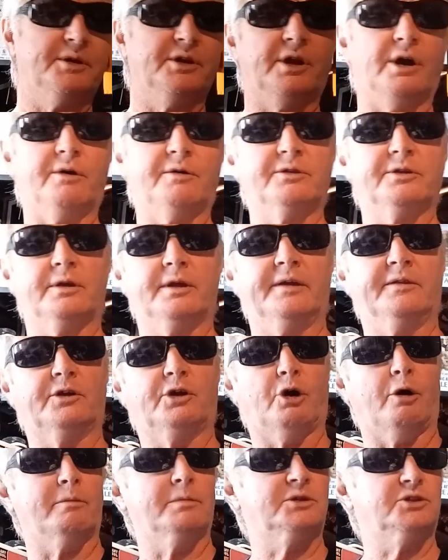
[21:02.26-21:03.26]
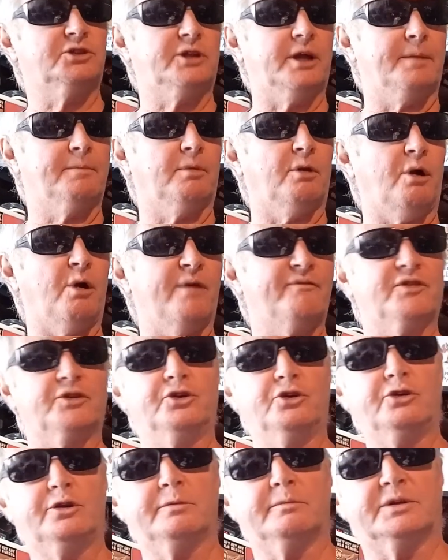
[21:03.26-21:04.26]
me know in the comments down below. If you're
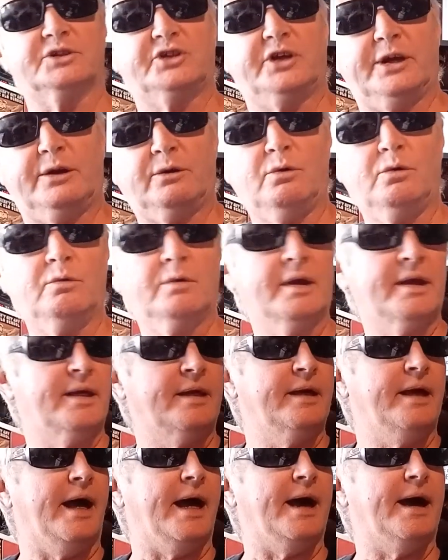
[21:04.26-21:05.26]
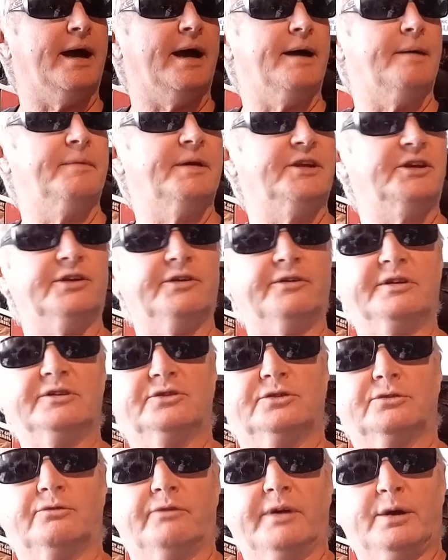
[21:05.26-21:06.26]
new to my channel and you're
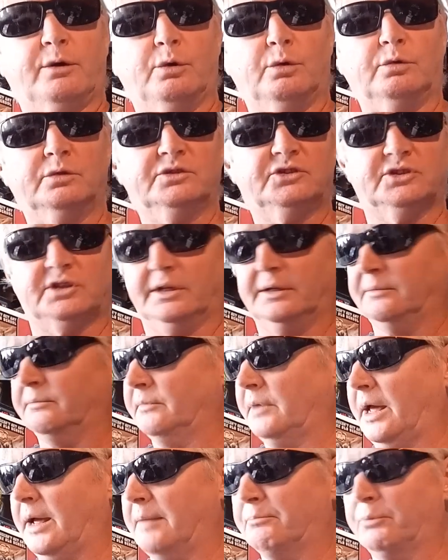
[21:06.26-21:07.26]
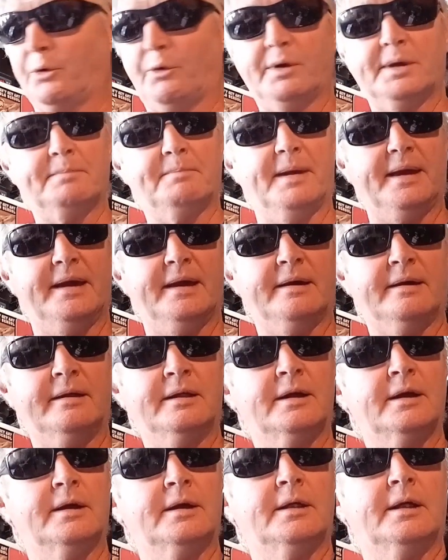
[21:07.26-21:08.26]
into records and brewing beer,
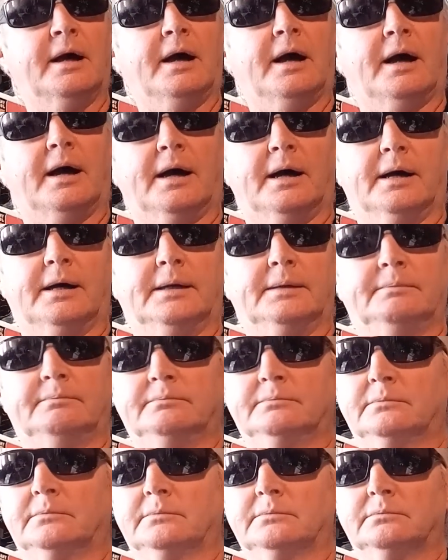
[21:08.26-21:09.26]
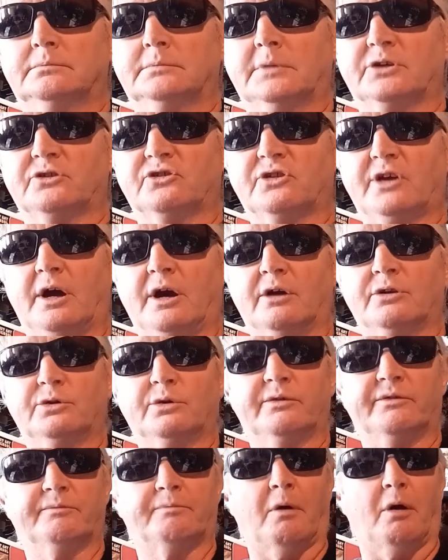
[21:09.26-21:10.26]
as I say,
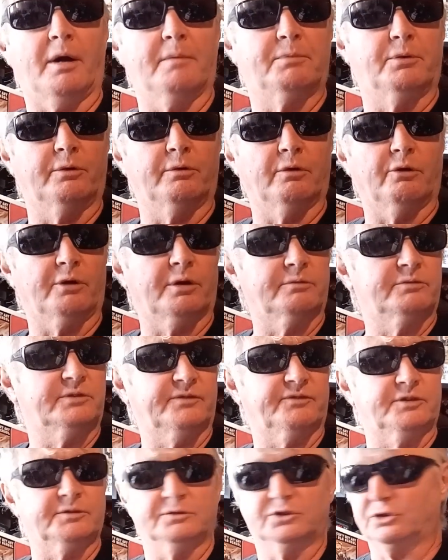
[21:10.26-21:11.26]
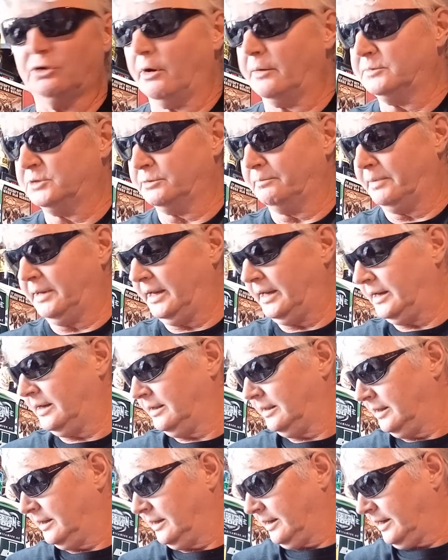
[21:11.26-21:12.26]
I brew a lot of different types of
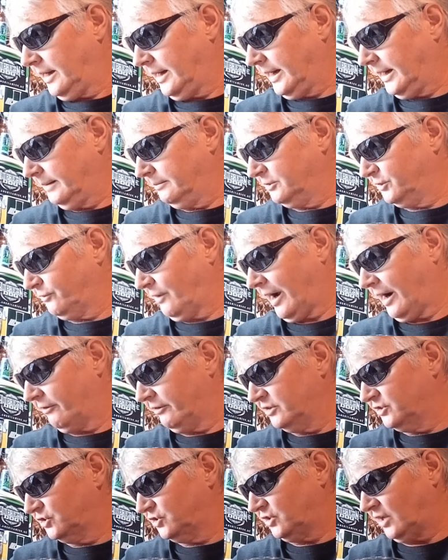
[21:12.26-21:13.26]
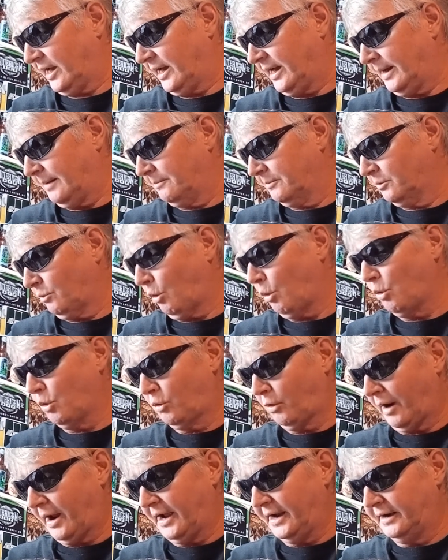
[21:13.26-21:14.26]
beer, as far as all
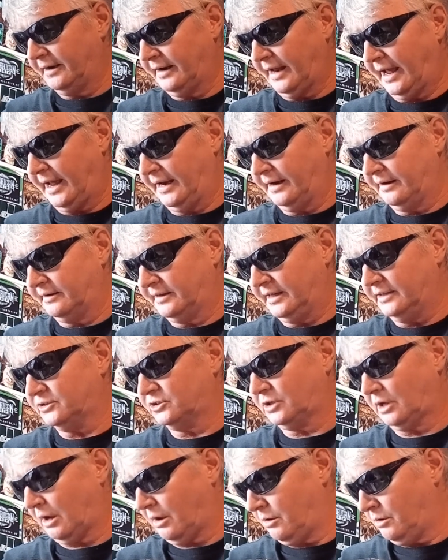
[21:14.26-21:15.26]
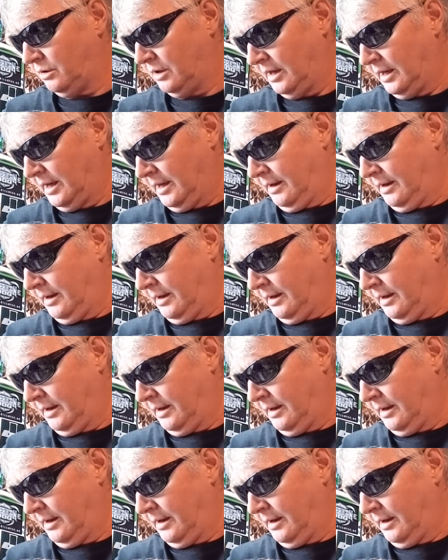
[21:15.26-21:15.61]
grain and kits go.